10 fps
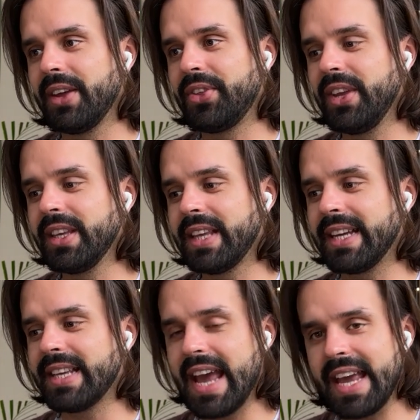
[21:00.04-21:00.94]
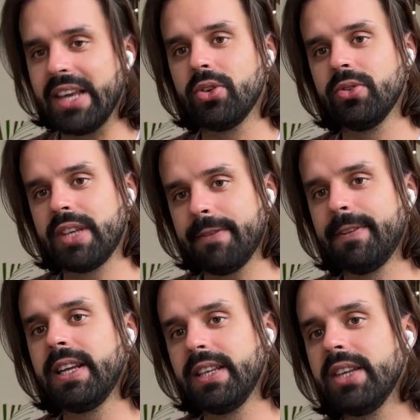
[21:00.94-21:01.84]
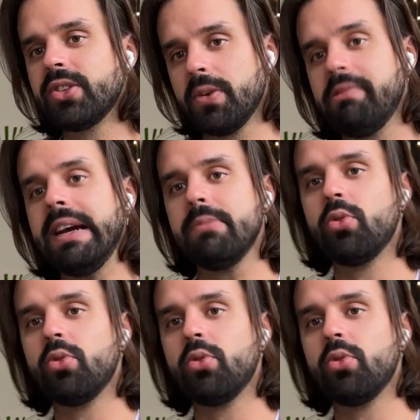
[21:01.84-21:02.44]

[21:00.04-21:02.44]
thing that, hey, you definitely need to play